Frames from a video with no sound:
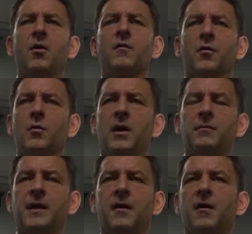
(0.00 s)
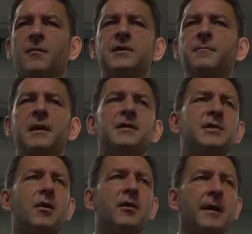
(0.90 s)
overwhelmed they are. I was in
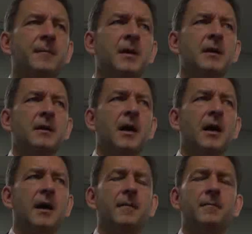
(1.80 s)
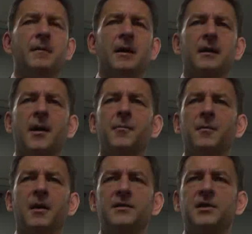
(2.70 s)
Minnesota um, a
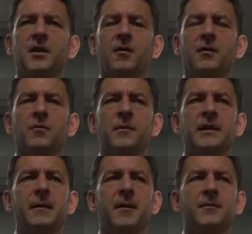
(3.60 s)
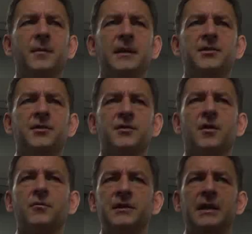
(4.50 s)
couple of months ago, and a woman came up to me. She was
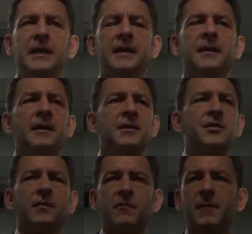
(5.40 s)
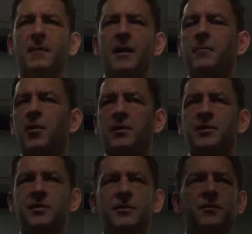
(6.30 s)
an OT. She had read my book.
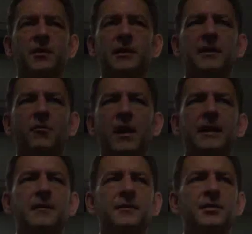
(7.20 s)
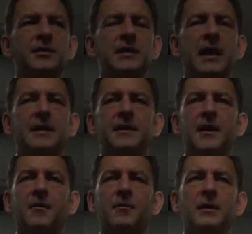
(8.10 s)
She was really great, and she said, "You
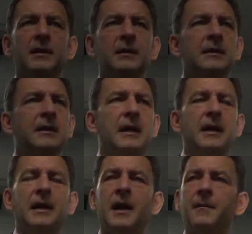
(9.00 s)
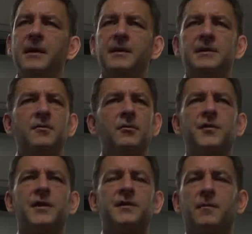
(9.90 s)
know, uh, I'm in a school
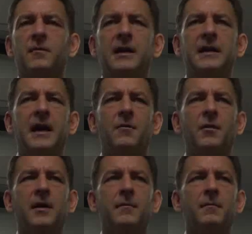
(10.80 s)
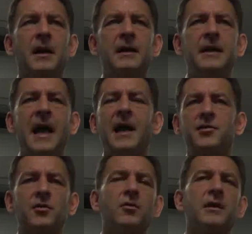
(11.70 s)
system right now where my
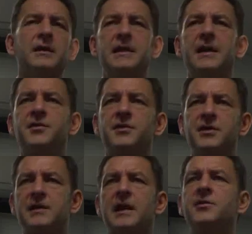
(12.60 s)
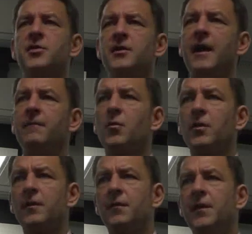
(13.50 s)
national organization says I shouldn't have
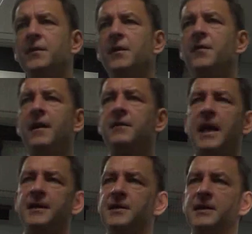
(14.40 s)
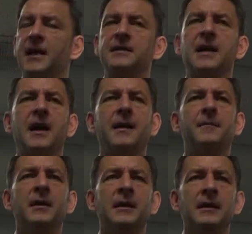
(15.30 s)
more than 55 cases at a
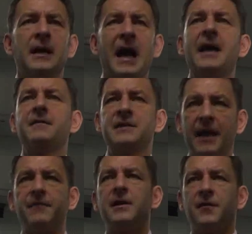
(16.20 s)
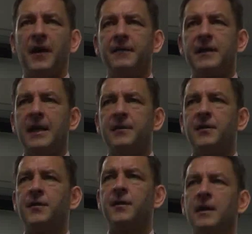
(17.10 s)
time. I have 75
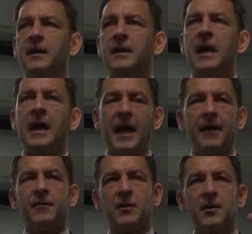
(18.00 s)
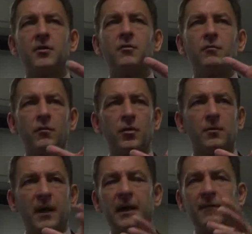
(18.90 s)
cases, and I have a little
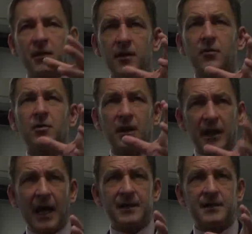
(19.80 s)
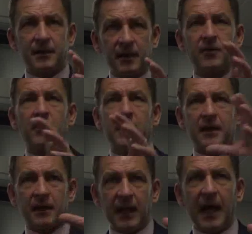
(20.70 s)
room. I have a little closet, literally
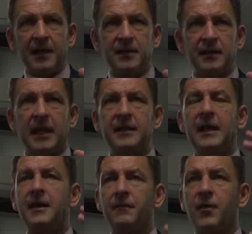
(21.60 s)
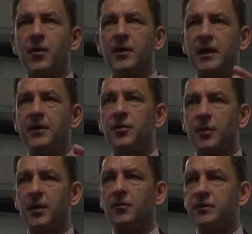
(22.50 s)
a closet that they converted
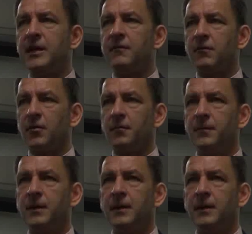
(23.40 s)
into an OT room.